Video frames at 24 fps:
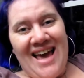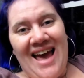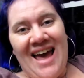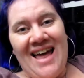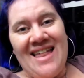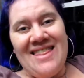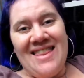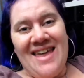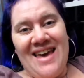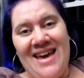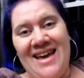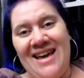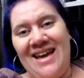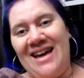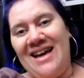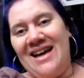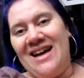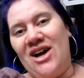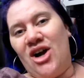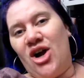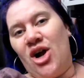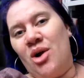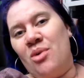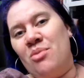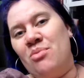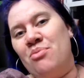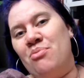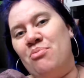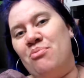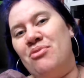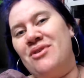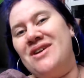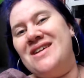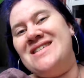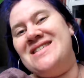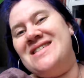and they are
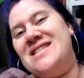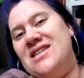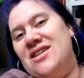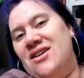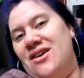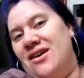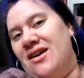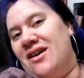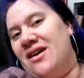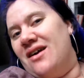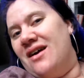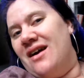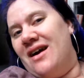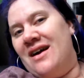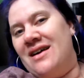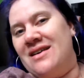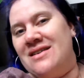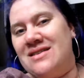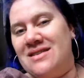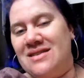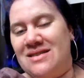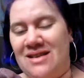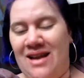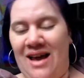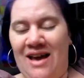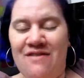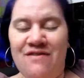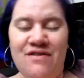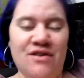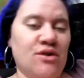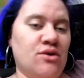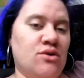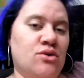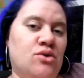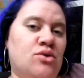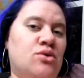breezier, and I
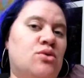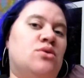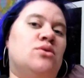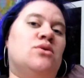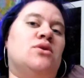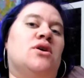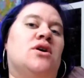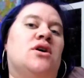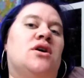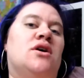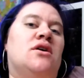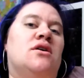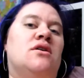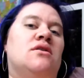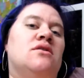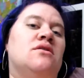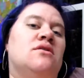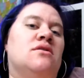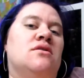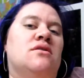feel cooler